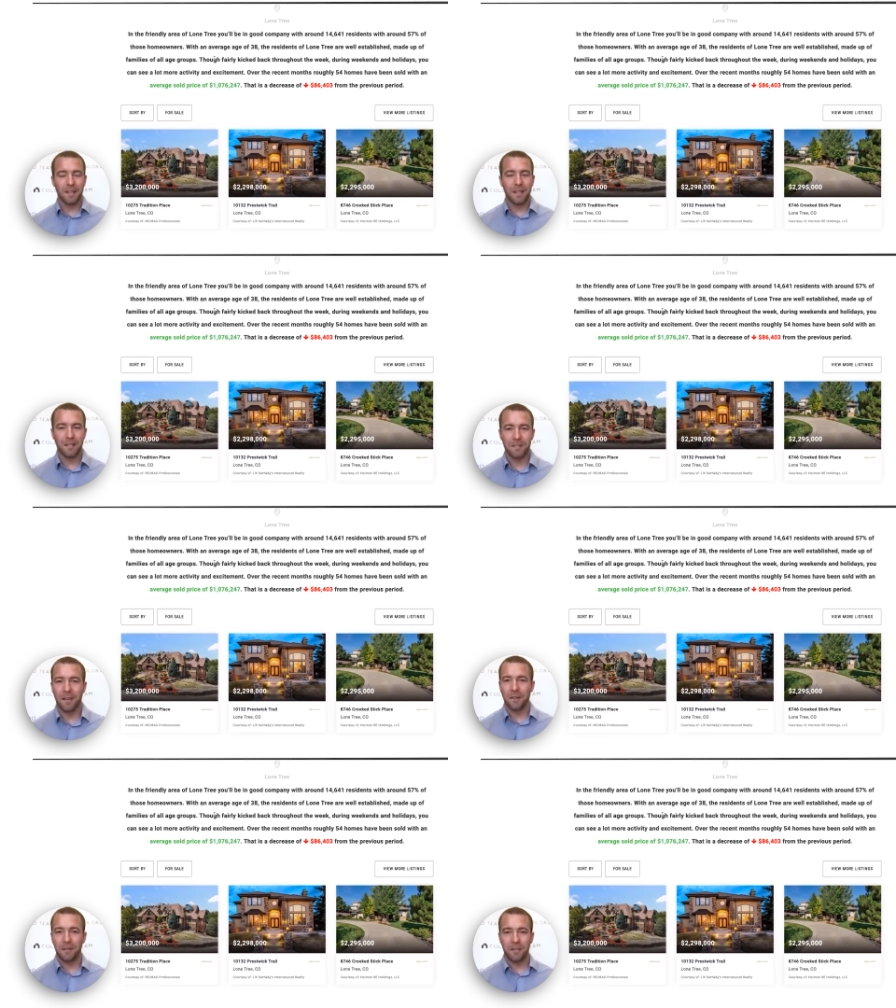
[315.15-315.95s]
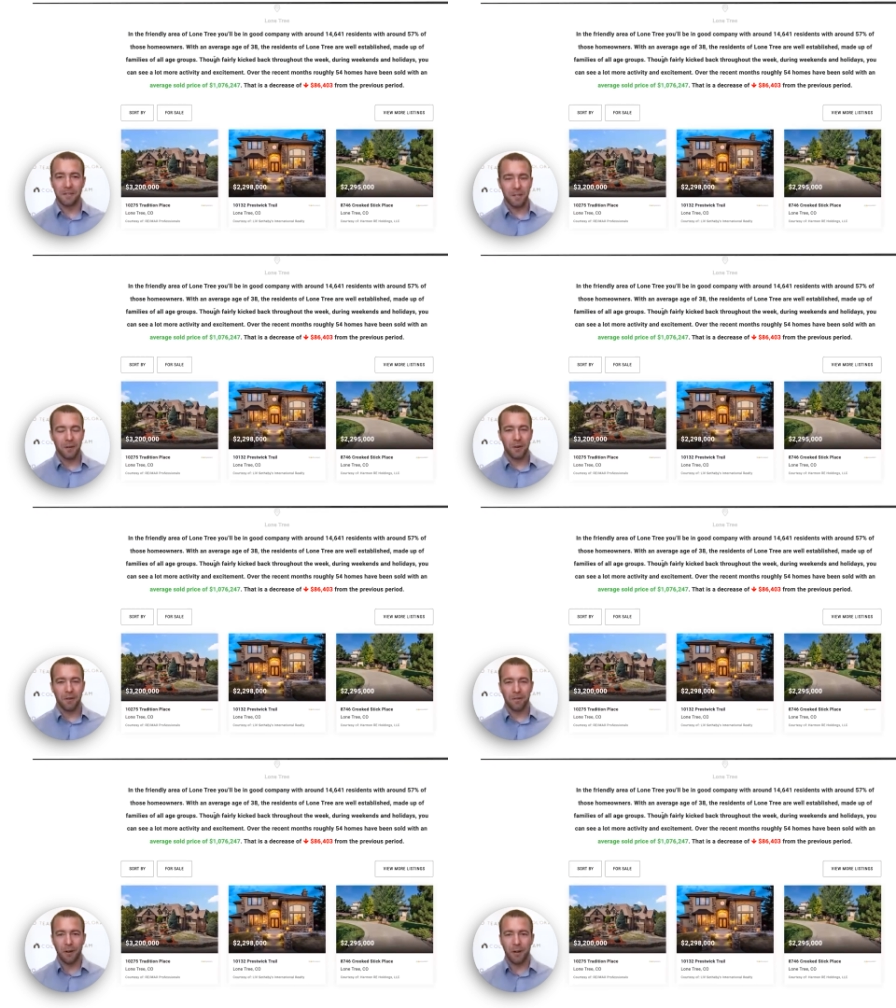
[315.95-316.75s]
is considered
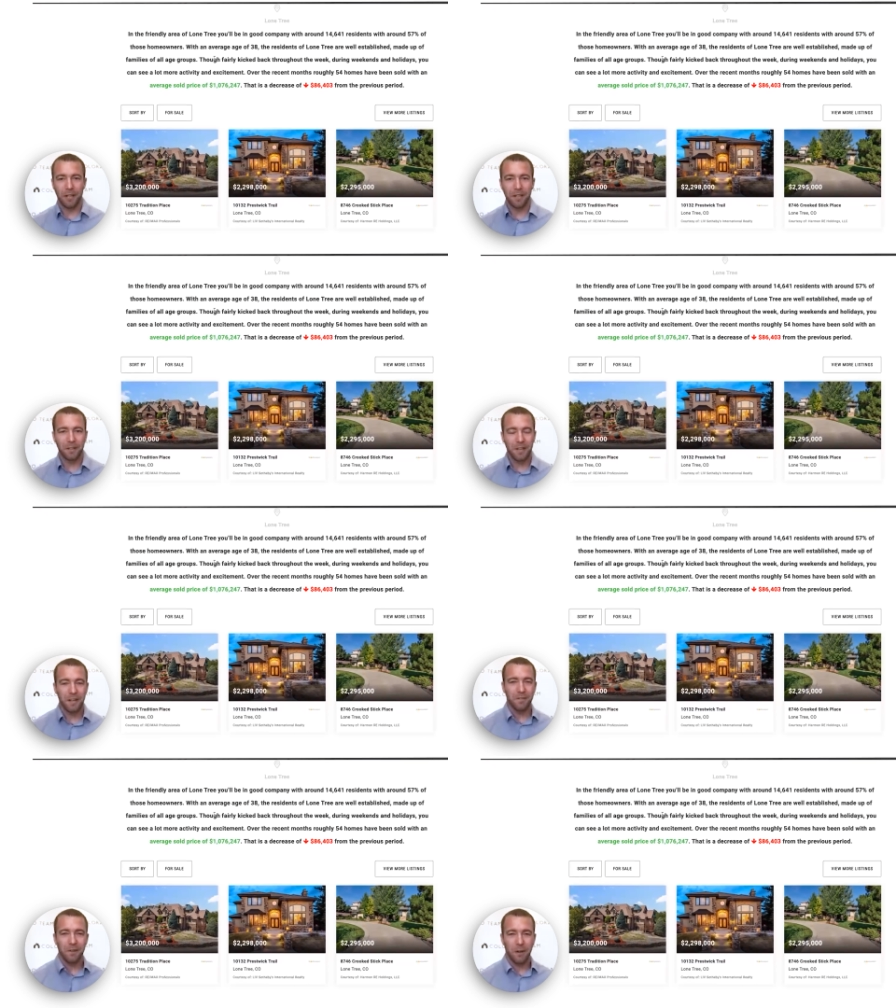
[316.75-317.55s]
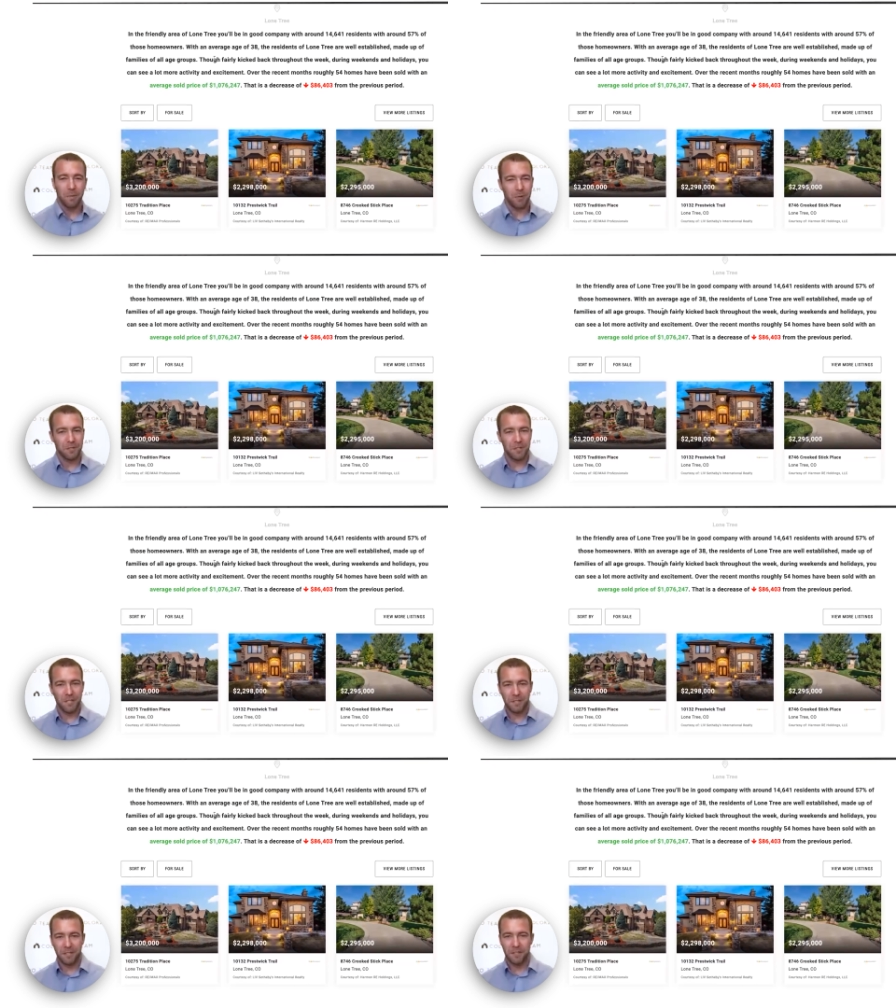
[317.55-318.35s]
a very clean, very
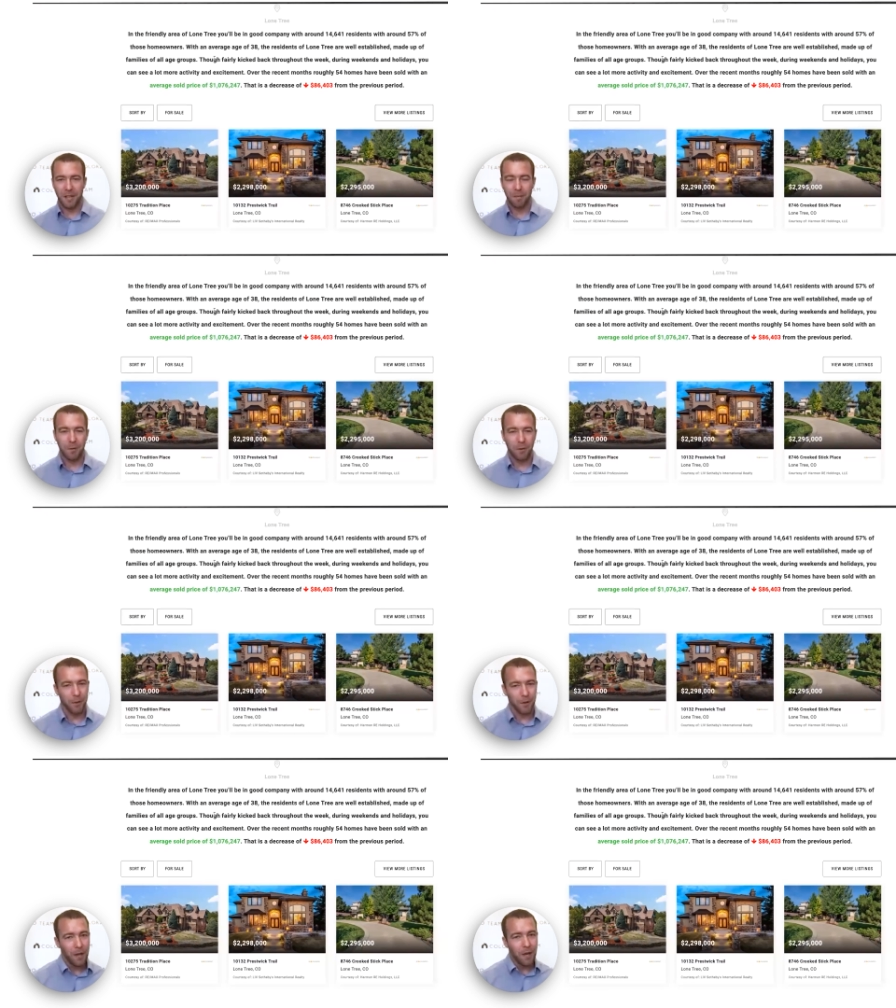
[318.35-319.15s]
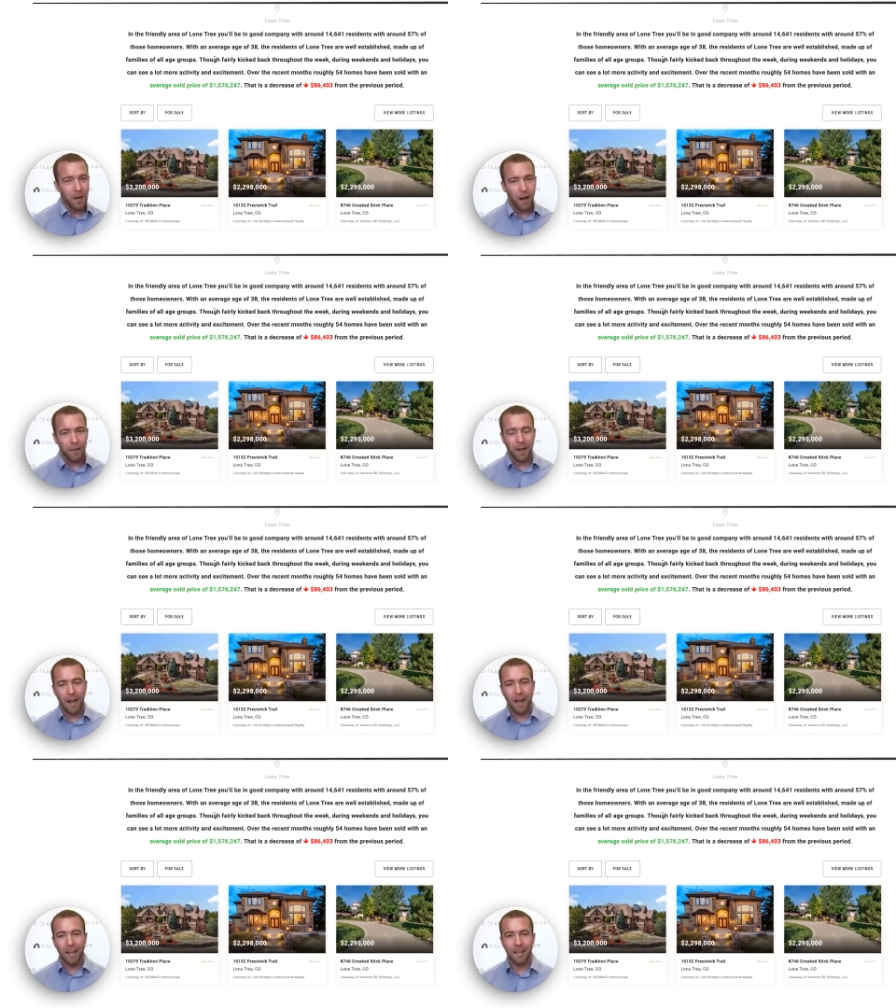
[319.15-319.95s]
prestigious neighborhood on the
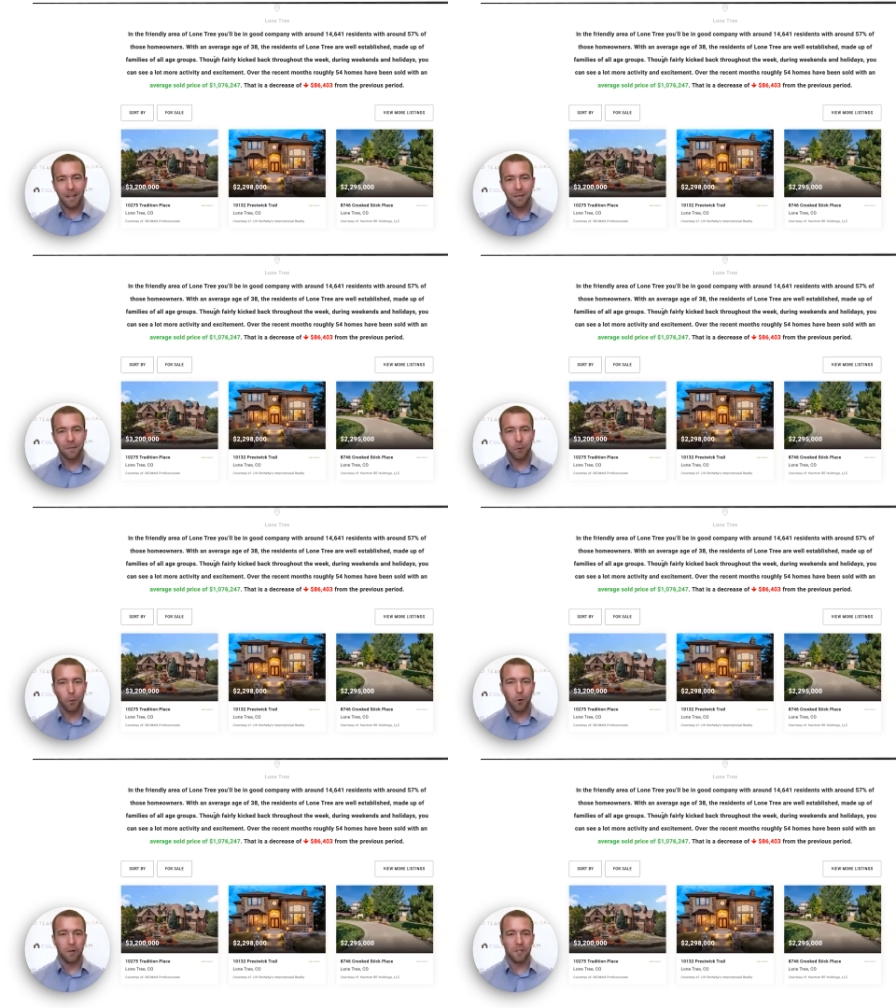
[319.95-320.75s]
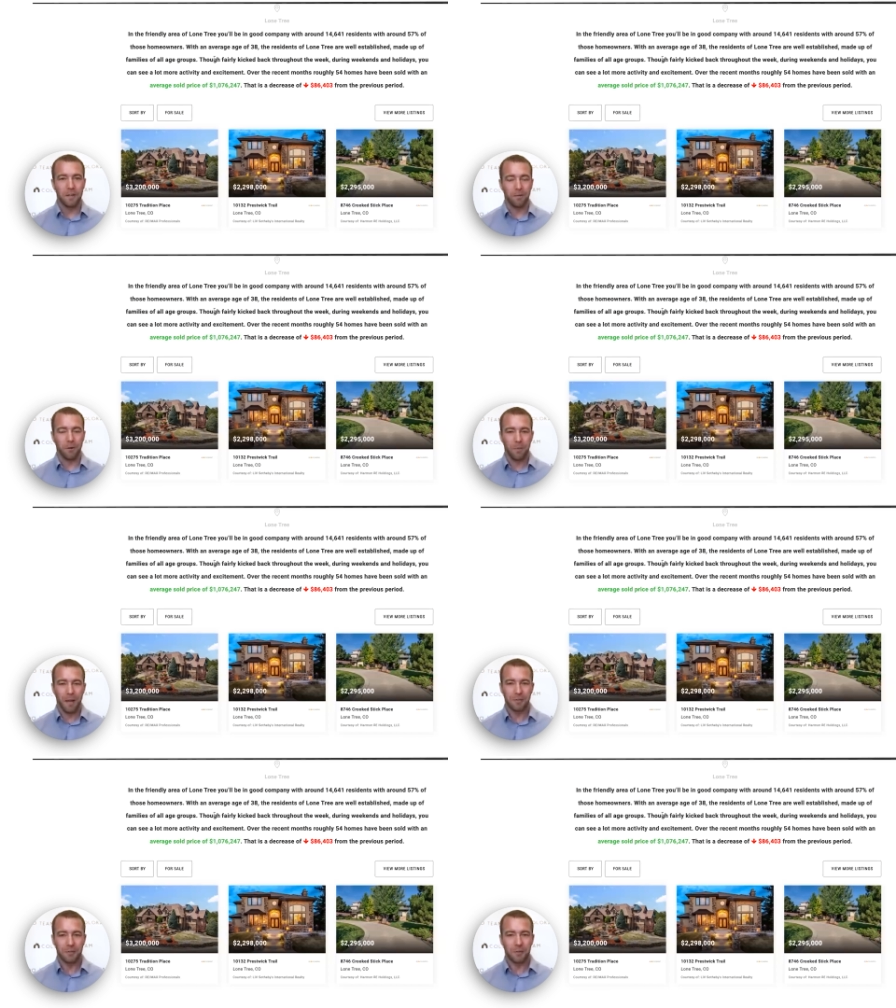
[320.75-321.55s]
high end for Denver
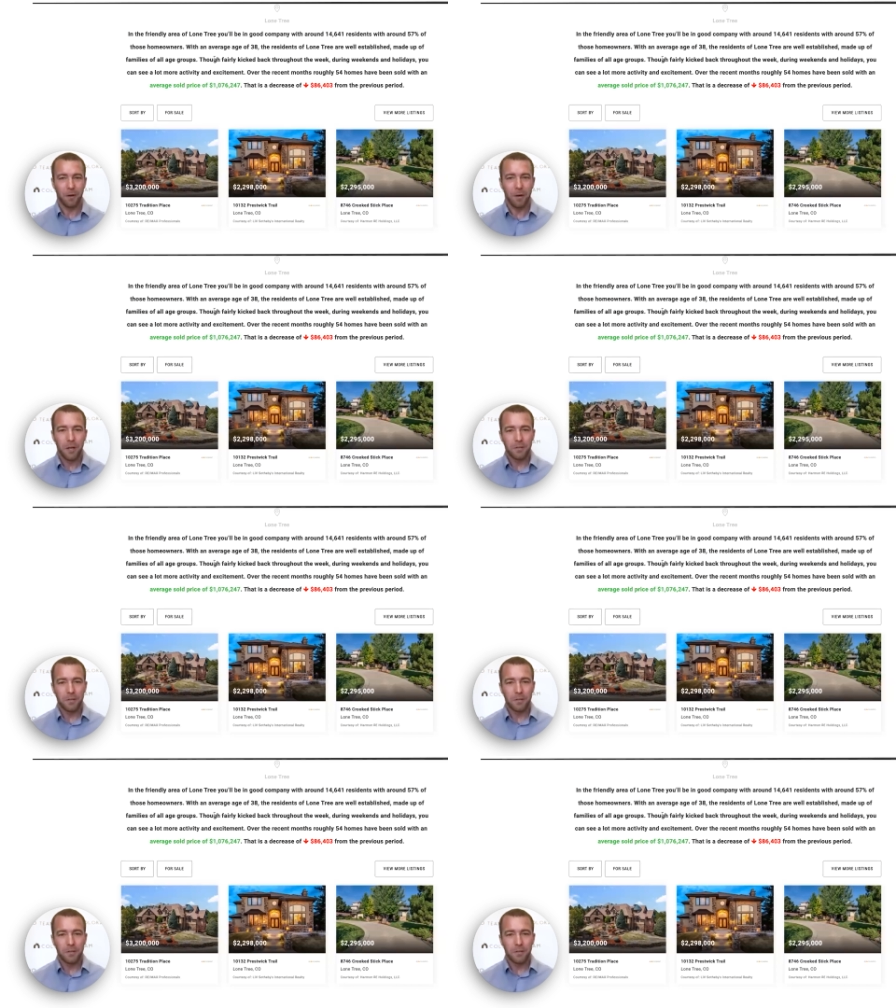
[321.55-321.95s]
Metro.